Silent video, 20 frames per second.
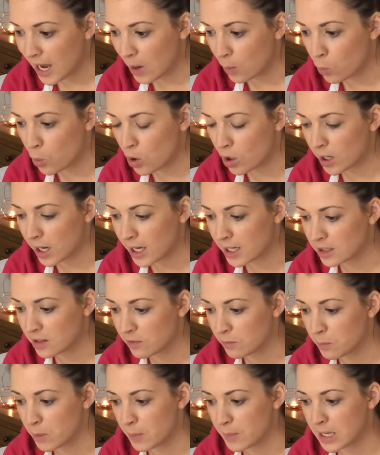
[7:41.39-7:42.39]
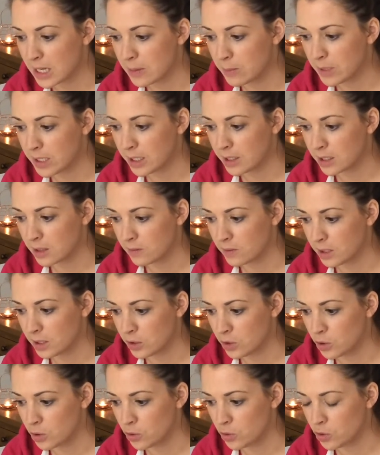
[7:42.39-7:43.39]
and what kind of mummy and me
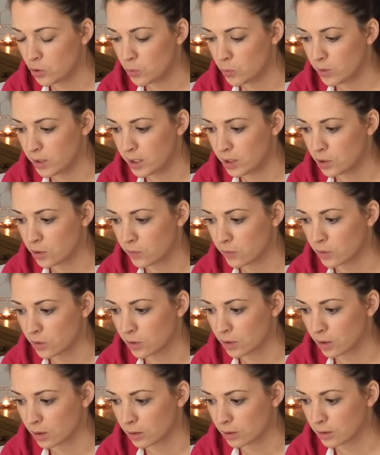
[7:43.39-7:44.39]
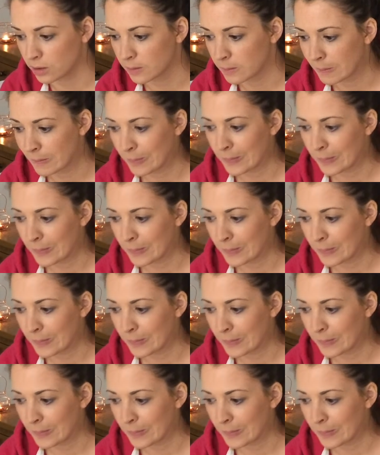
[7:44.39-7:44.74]
activities do you do with each of your girls?